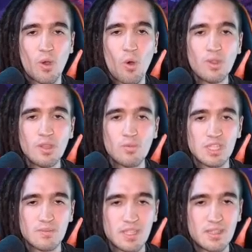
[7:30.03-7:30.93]
on the
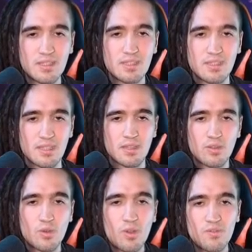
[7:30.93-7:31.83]
wisp let's say this
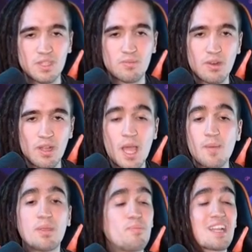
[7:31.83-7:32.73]
you go invisible
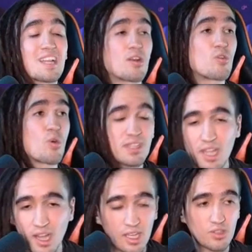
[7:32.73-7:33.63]
people cannot
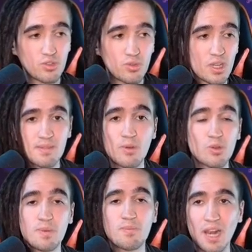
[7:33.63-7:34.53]
target you because most
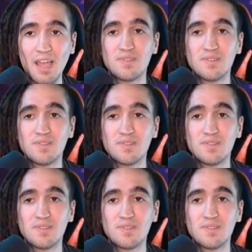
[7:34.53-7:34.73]
people have